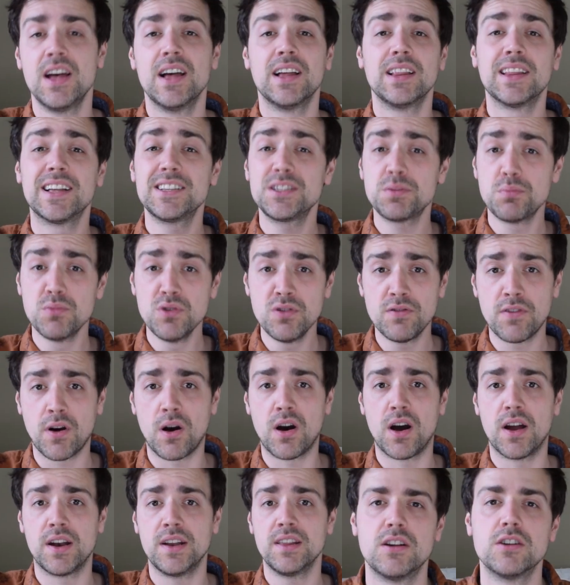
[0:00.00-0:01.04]
Let's move
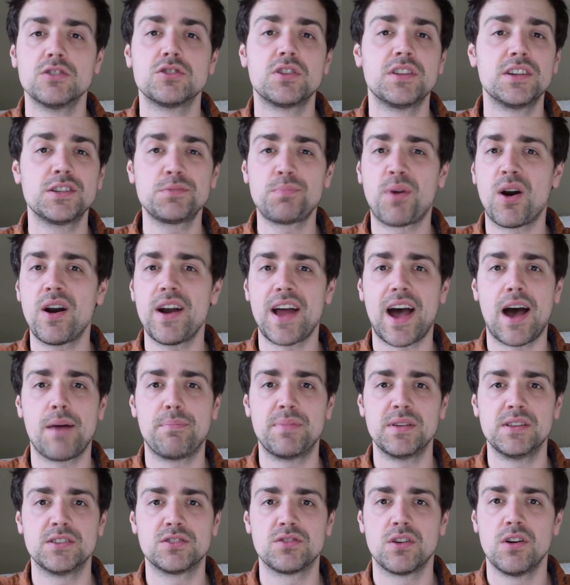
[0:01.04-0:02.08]
on. So this part
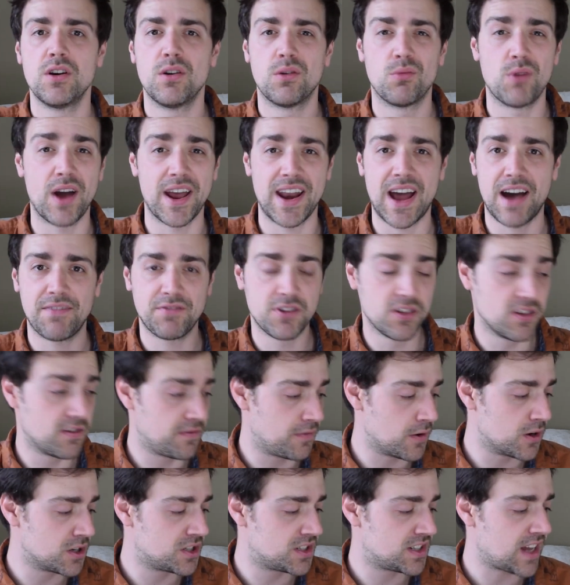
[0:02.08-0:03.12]
happens right after the
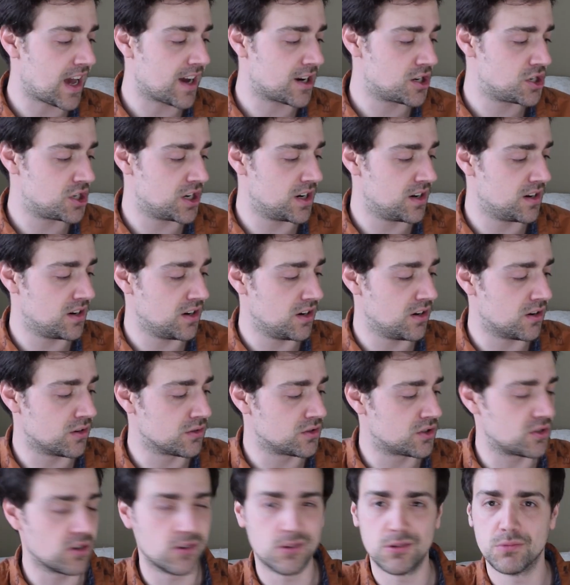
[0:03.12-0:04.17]
first section, you know,
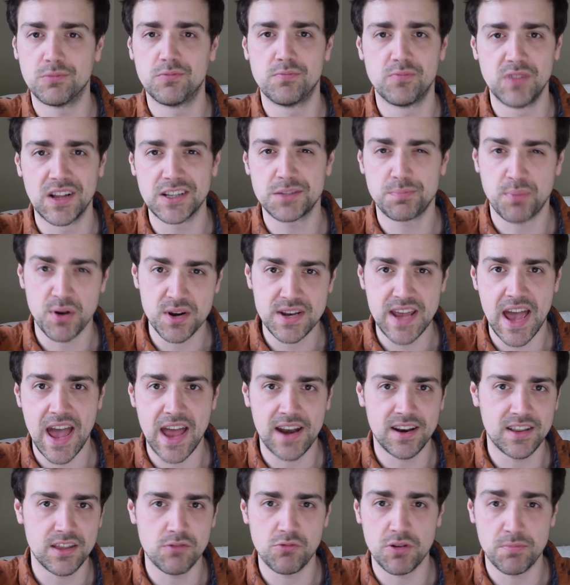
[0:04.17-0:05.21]
so let's
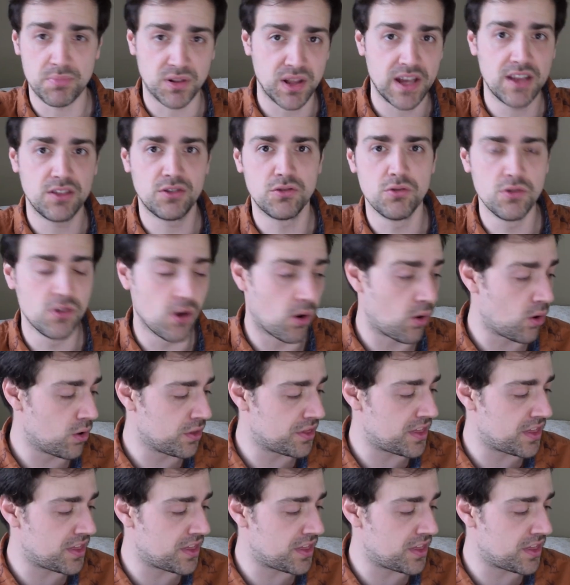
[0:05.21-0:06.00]
pretend that we played through the whole